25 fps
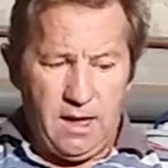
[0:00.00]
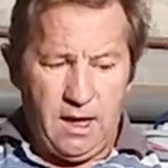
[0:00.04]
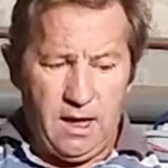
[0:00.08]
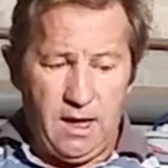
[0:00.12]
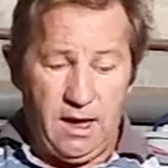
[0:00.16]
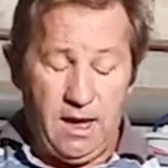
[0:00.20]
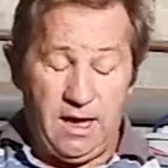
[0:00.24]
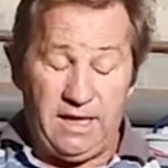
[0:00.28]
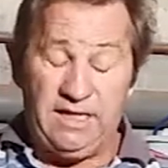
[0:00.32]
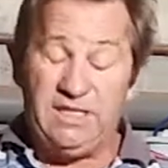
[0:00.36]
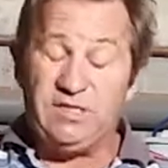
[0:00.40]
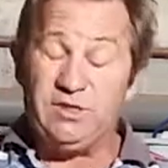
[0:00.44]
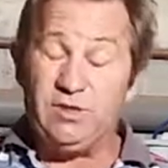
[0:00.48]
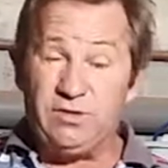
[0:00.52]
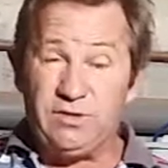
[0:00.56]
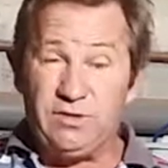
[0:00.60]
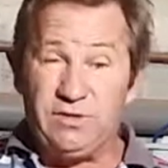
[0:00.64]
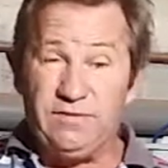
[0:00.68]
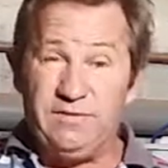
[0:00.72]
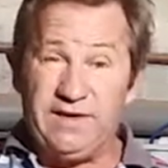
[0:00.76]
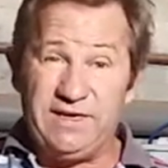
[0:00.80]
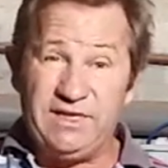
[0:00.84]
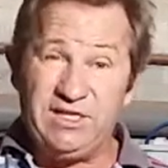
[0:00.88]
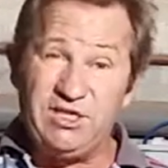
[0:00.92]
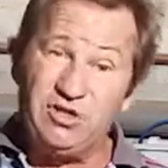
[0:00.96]
And it's
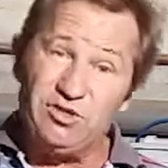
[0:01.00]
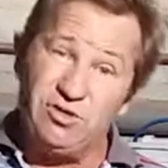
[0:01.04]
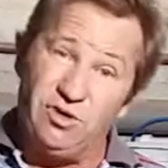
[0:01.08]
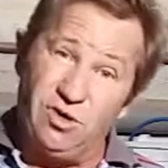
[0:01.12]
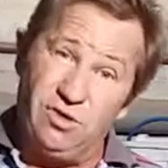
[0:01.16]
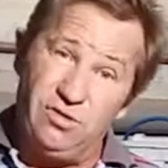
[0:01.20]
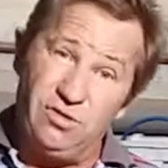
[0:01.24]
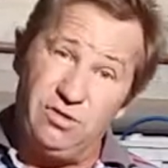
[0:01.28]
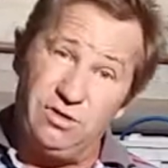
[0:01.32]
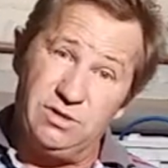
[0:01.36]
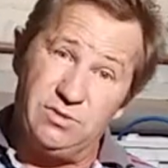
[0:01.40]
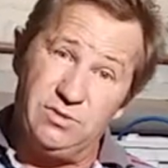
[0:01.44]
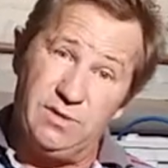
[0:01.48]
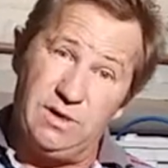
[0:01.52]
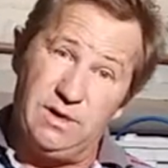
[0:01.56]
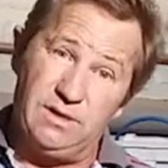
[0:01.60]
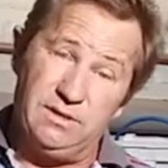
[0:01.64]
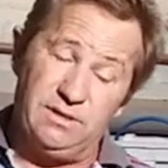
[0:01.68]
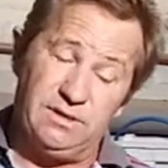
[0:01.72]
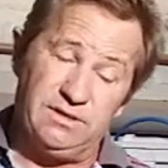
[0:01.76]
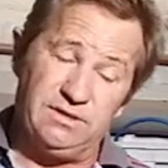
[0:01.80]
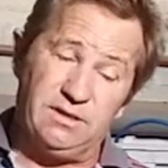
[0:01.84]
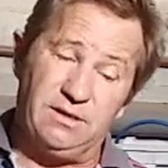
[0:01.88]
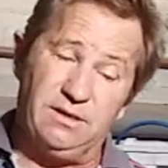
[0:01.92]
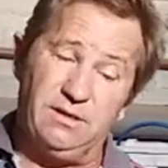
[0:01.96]
also very strong as
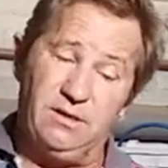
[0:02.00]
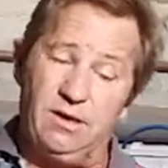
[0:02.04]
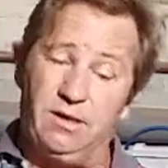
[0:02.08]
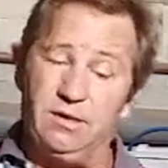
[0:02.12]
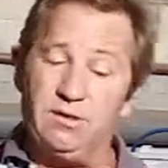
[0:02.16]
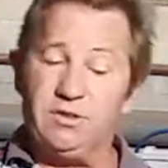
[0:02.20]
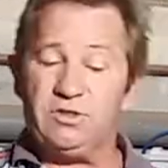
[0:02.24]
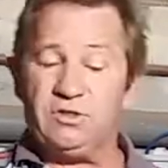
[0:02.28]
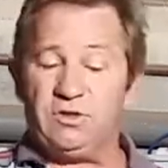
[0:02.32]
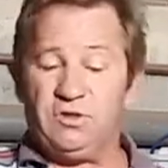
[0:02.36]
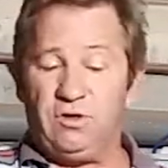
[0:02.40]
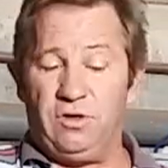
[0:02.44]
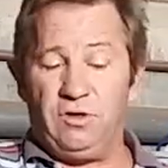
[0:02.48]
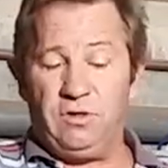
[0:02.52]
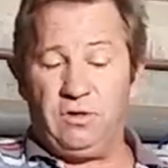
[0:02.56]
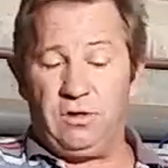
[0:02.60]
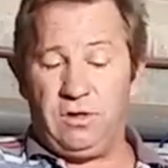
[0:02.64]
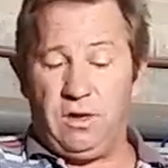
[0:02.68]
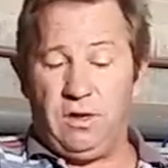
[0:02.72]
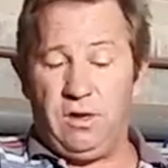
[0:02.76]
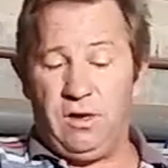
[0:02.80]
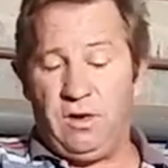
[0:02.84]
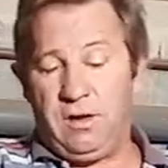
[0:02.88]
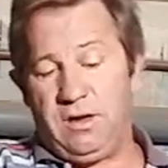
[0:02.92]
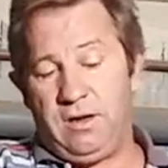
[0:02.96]
well. It's a lot
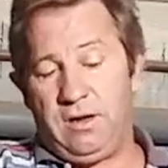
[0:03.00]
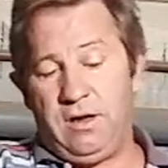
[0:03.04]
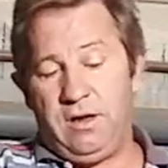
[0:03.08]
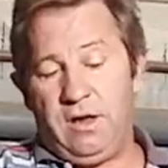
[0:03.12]
stronger.